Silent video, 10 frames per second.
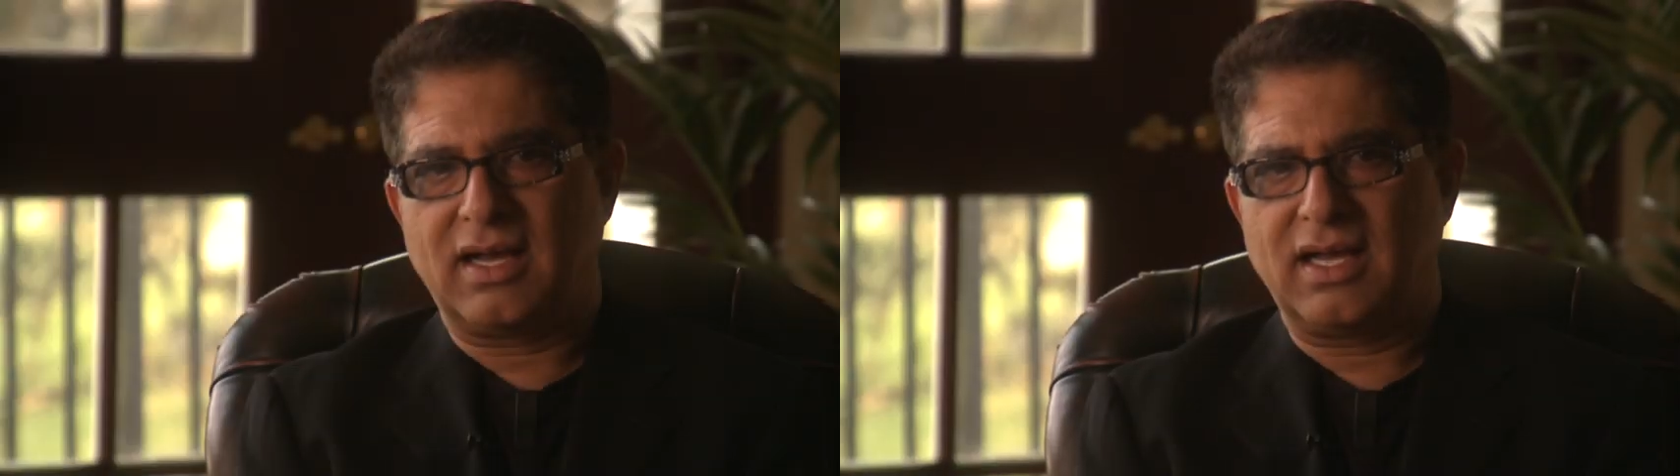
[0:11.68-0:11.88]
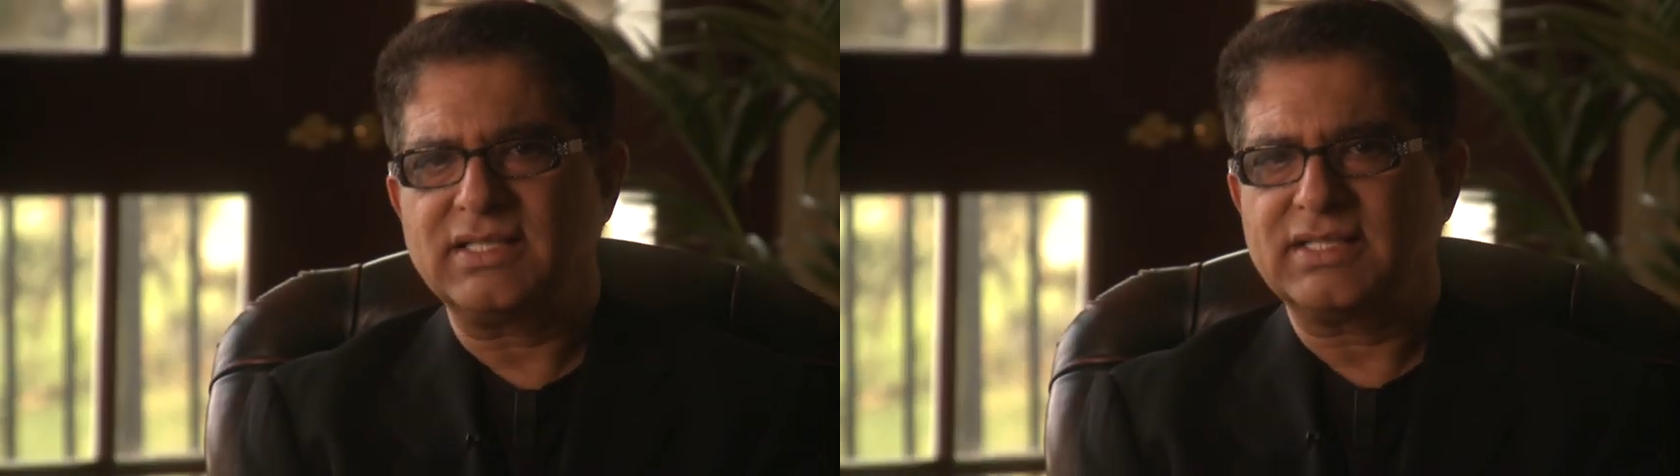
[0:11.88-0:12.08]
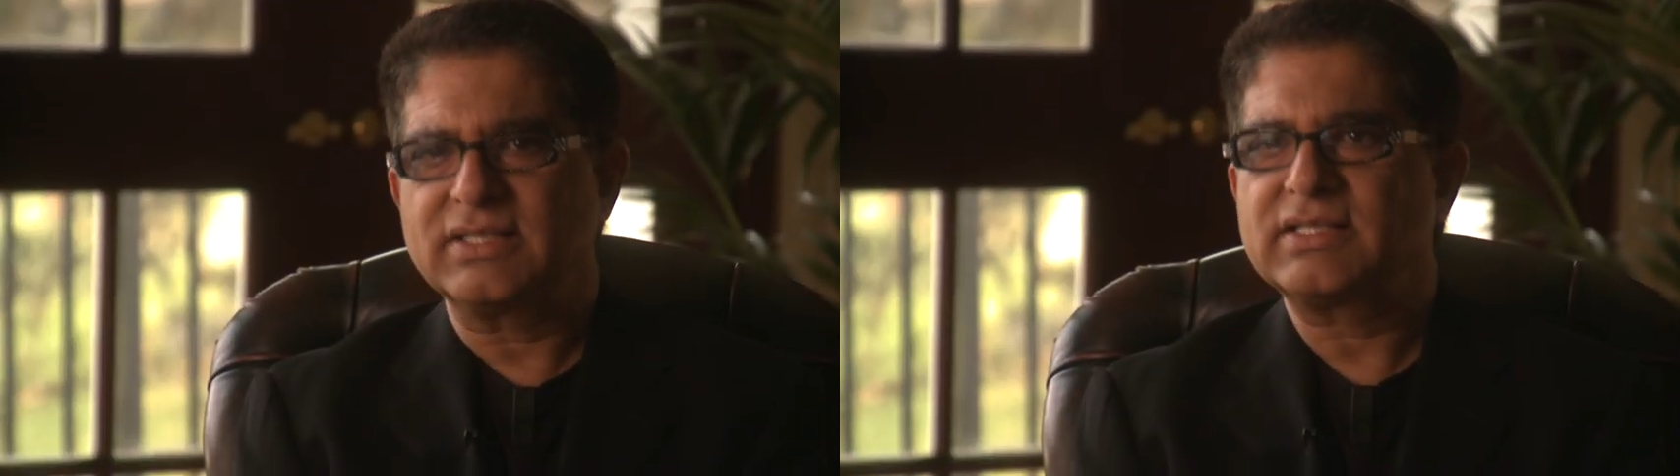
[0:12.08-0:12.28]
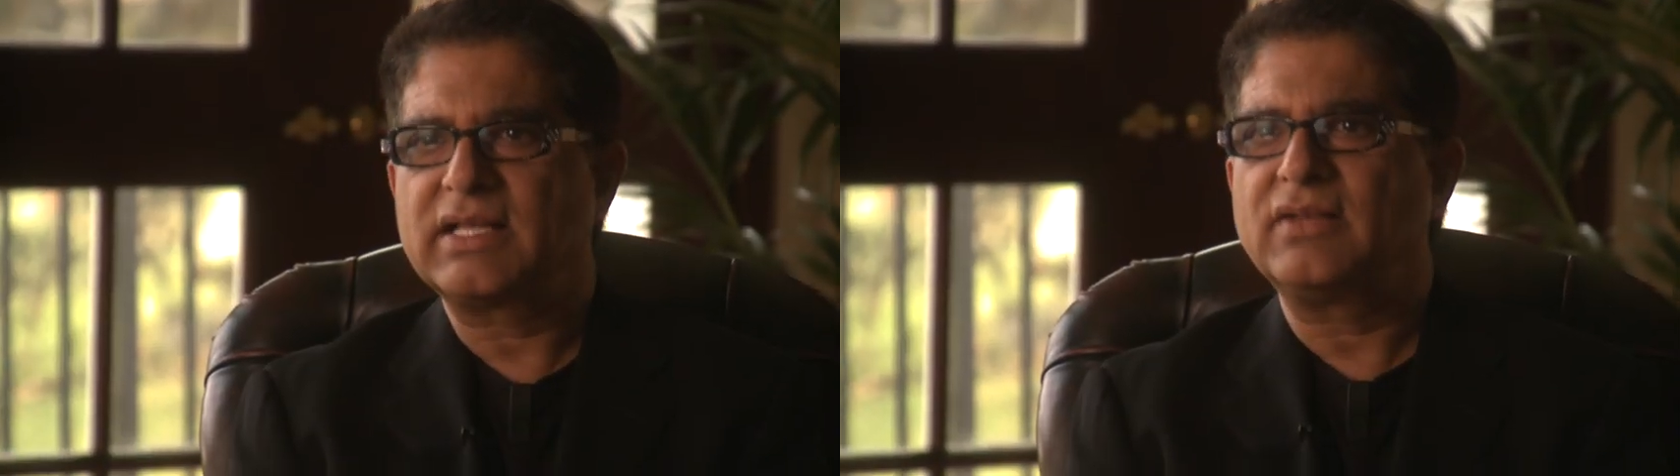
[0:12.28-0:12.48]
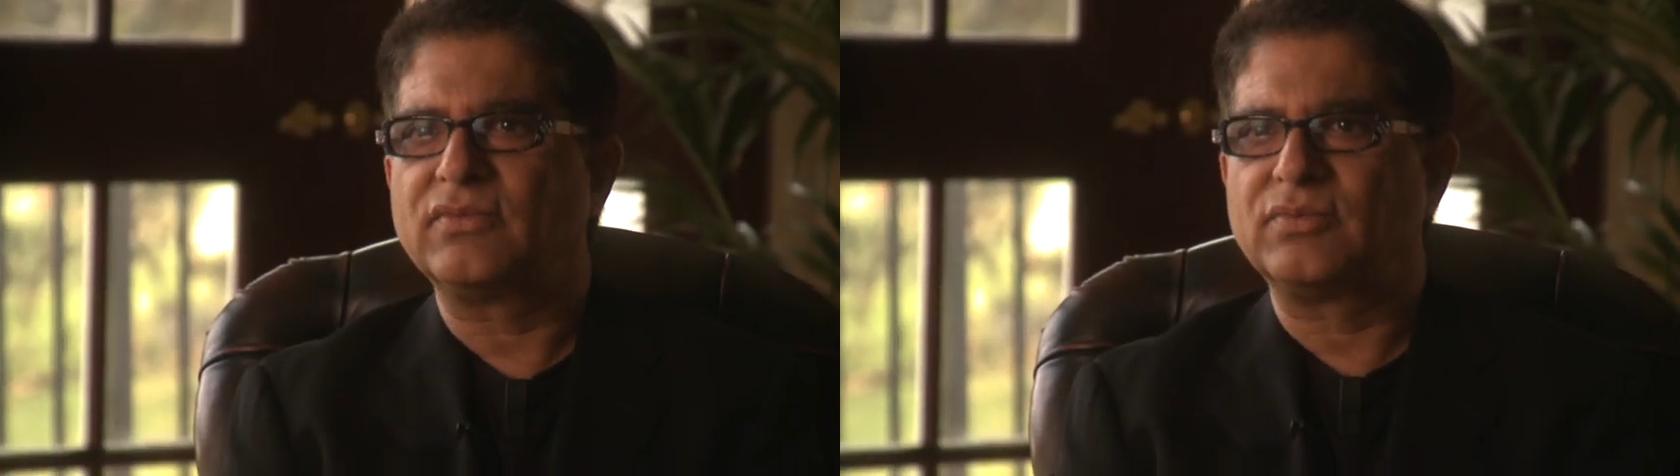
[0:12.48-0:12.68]
Ask
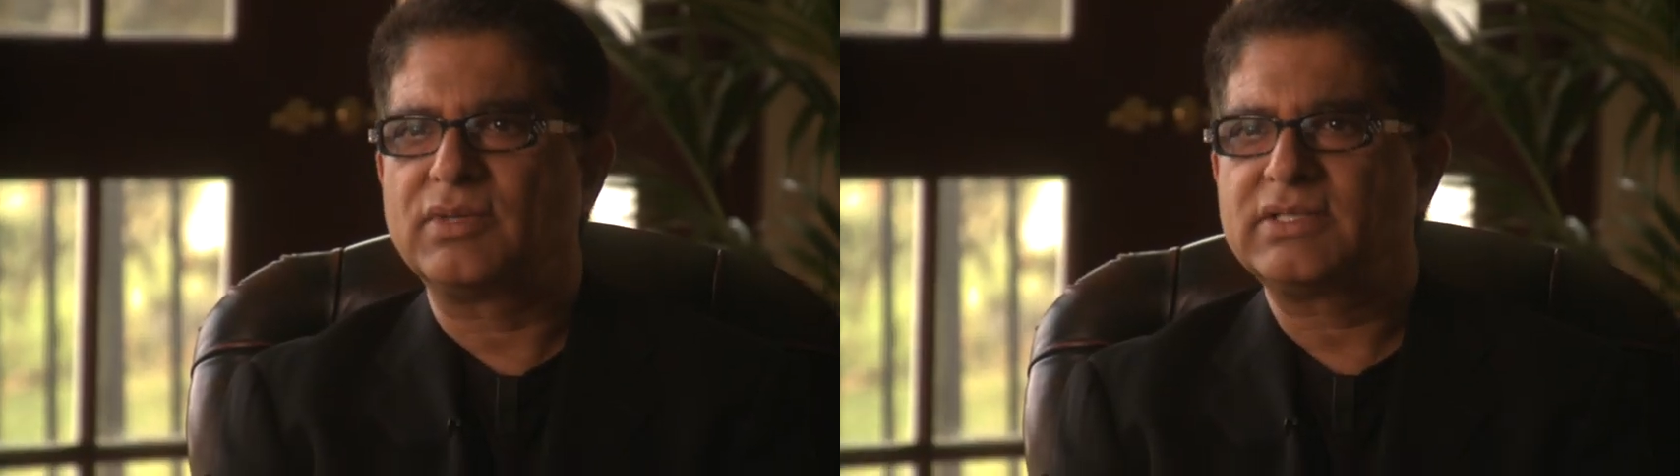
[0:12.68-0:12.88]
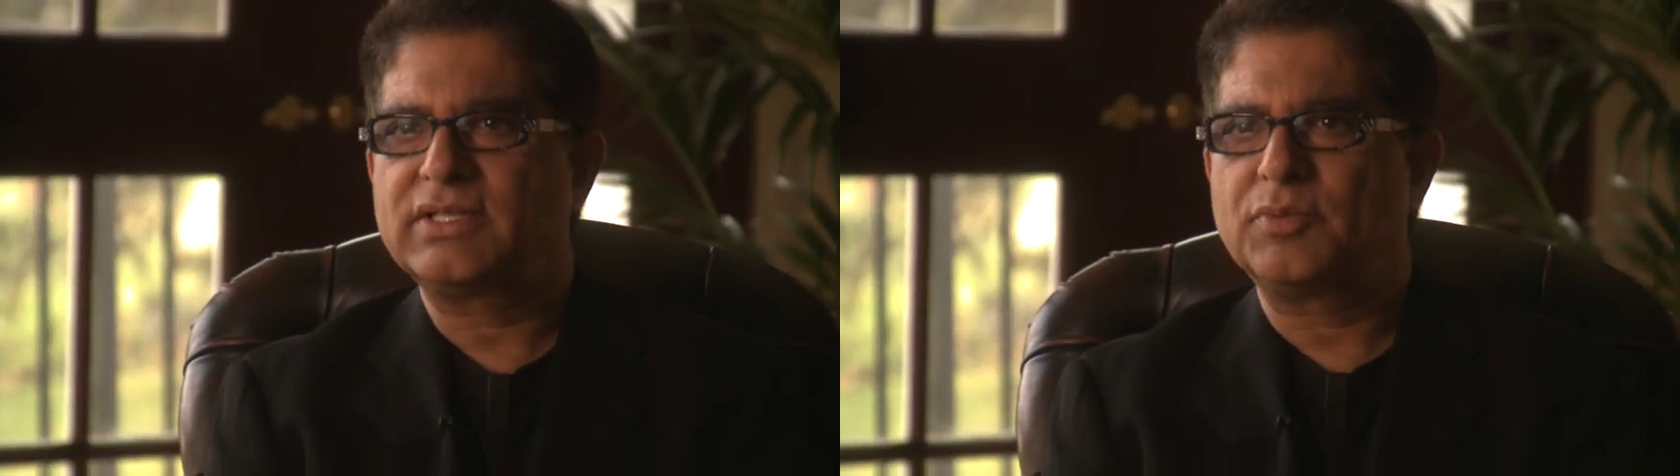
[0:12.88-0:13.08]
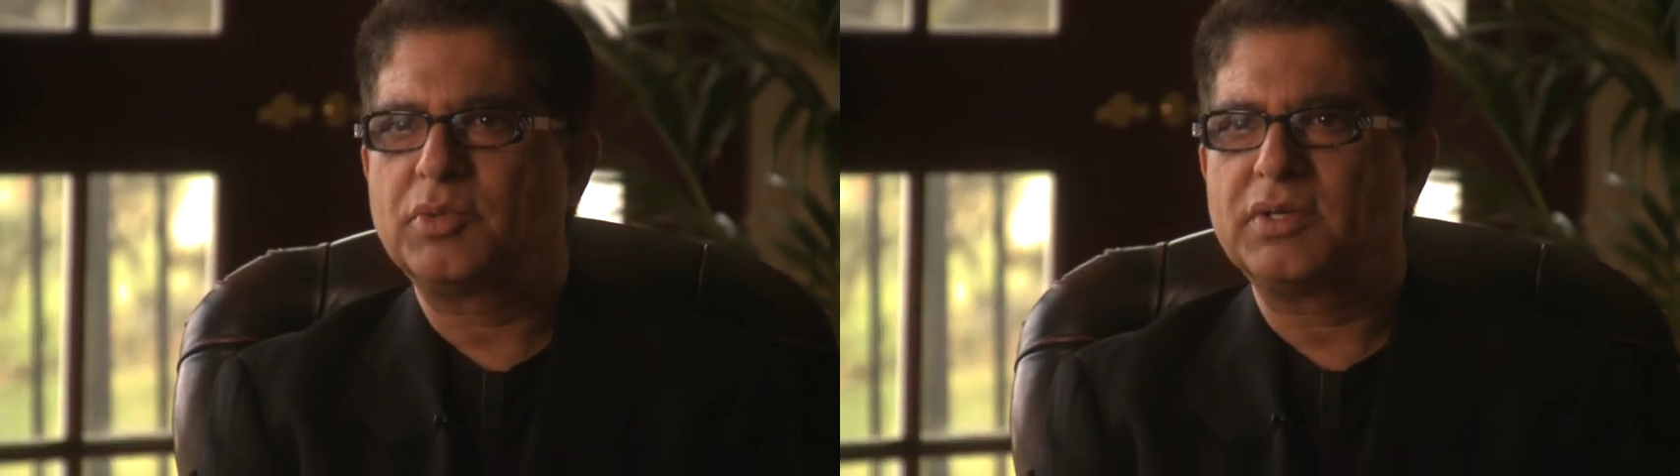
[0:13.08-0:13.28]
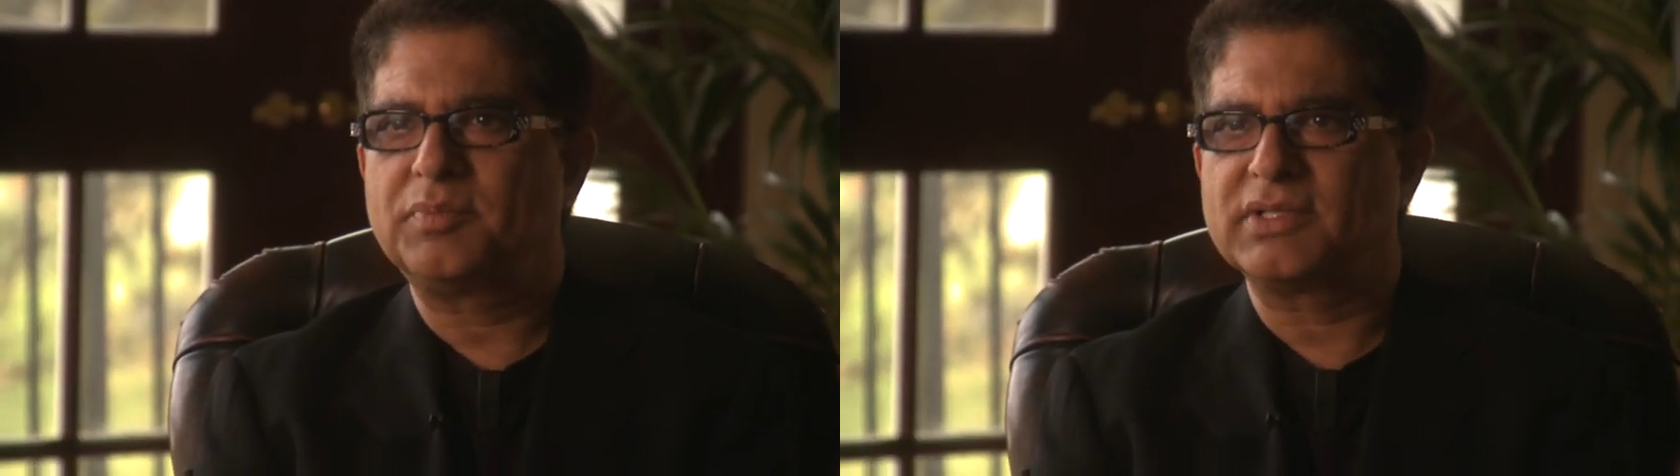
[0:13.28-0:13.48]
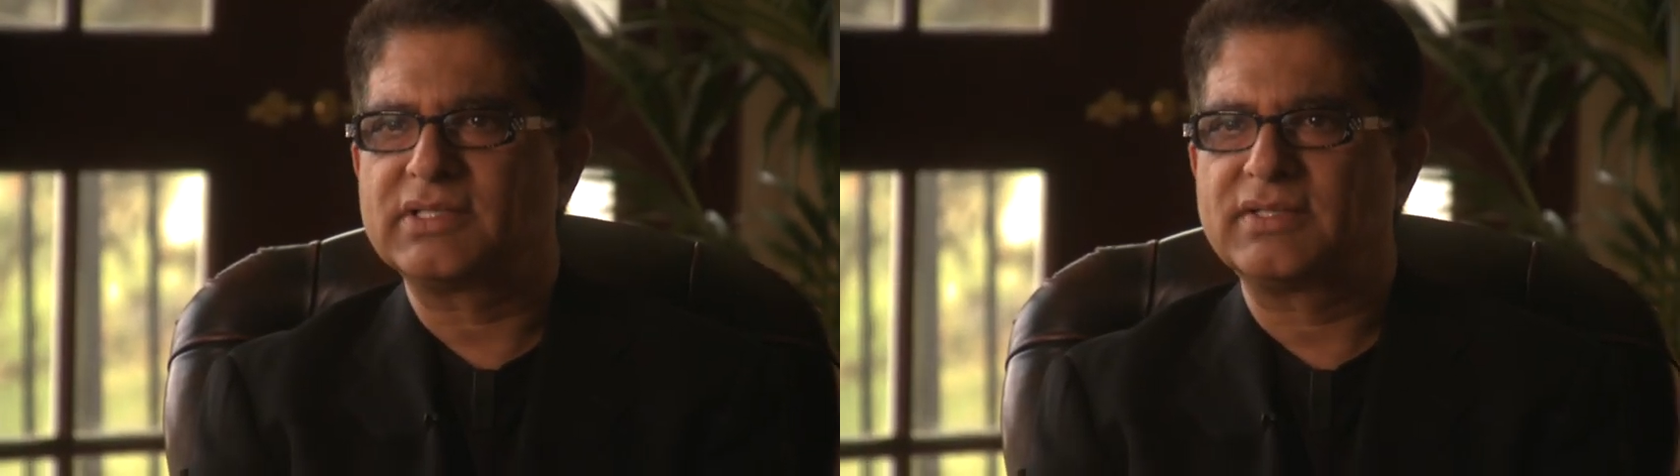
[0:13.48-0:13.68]
yourself, what's your
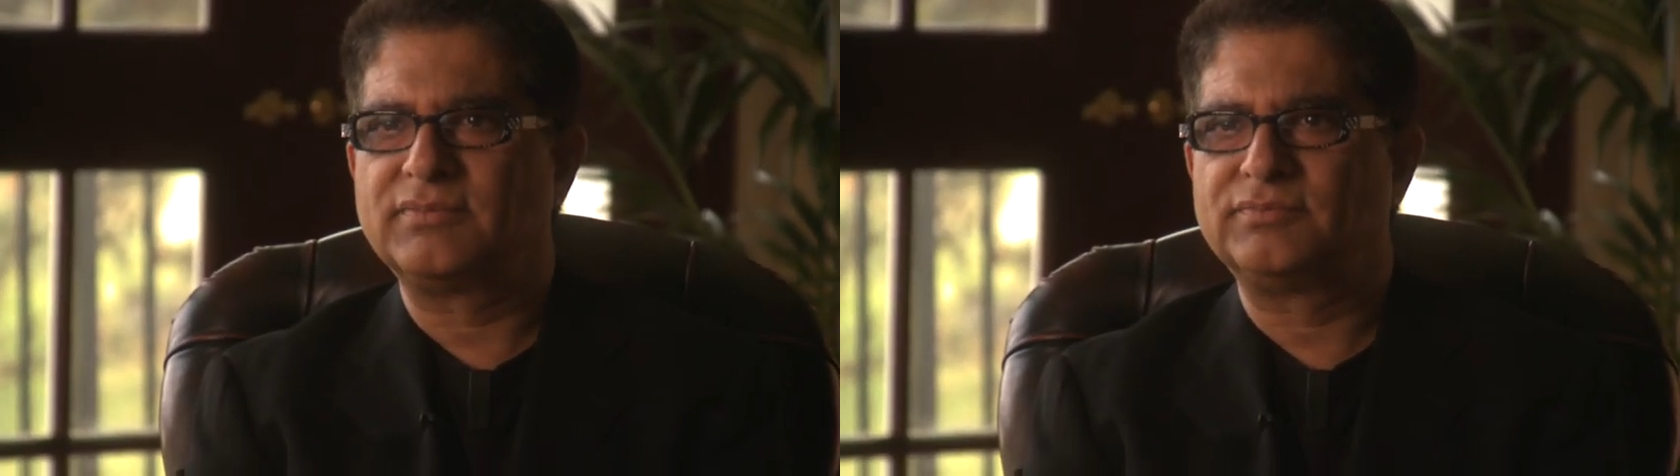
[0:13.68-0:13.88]
purpose?